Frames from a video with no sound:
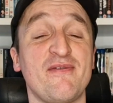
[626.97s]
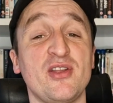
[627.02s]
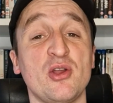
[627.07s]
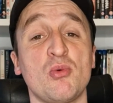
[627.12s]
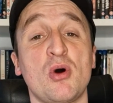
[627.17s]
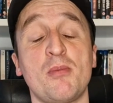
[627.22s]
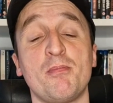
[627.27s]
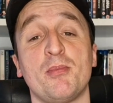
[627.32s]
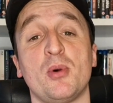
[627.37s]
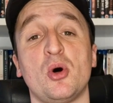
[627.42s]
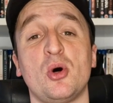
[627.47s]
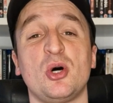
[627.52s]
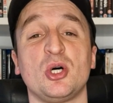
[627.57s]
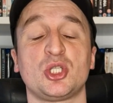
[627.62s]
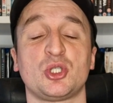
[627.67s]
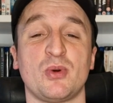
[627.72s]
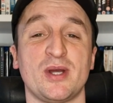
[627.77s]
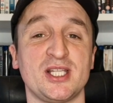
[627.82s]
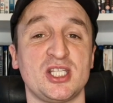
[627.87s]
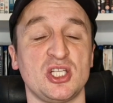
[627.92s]
If you want
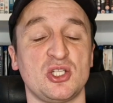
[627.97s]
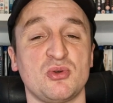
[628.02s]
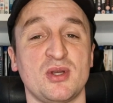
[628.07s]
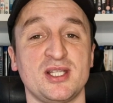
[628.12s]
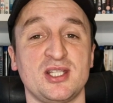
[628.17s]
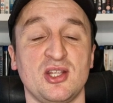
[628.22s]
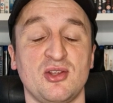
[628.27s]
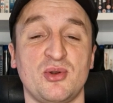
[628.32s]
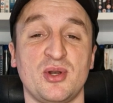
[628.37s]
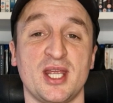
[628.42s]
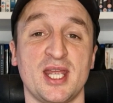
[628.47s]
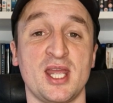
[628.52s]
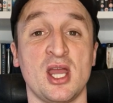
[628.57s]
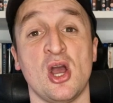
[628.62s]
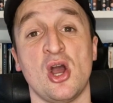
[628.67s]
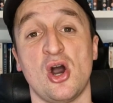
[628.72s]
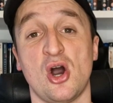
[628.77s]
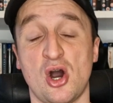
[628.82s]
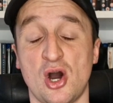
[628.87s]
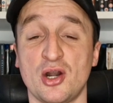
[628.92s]
more 2023
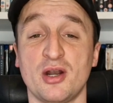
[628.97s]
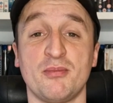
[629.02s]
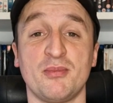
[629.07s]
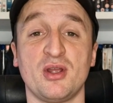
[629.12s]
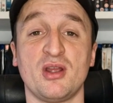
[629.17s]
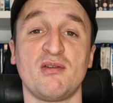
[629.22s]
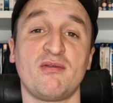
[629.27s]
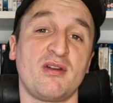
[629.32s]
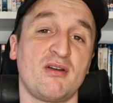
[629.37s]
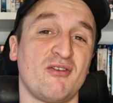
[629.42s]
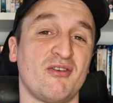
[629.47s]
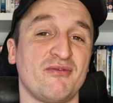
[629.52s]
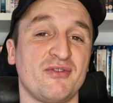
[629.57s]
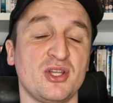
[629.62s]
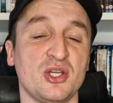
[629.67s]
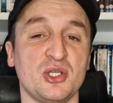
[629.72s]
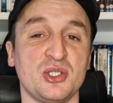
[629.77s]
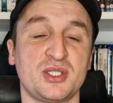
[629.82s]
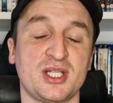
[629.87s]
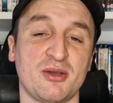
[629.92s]
horror movie
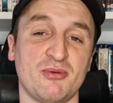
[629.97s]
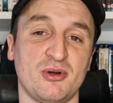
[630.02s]
reviews,